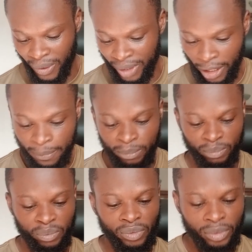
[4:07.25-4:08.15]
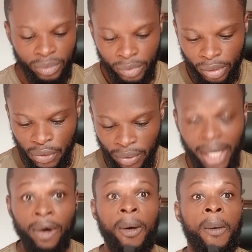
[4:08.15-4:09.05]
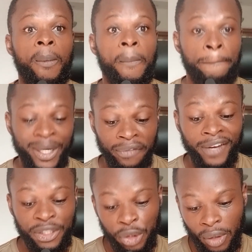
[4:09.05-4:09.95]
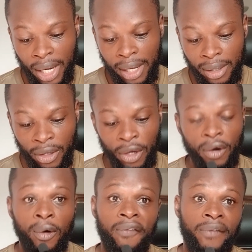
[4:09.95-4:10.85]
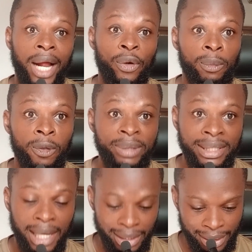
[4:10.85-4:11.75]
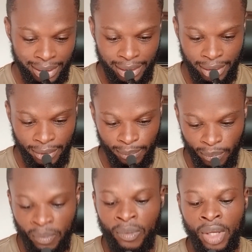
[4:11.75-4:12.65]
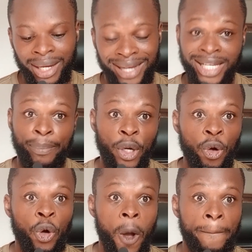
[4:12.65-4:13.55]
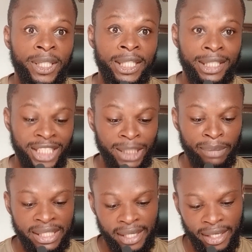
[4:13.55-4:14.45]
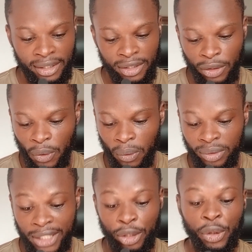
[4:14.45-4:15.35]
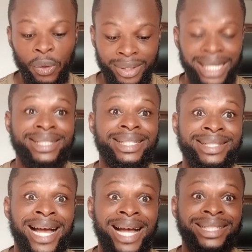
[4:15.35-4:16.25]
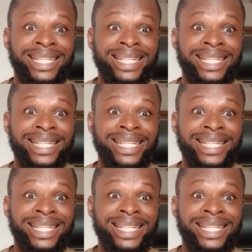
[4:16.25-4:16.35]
Okay, so now manufacturer of Alomo bitters, Casapreco Company Limited, you know, disclosed that it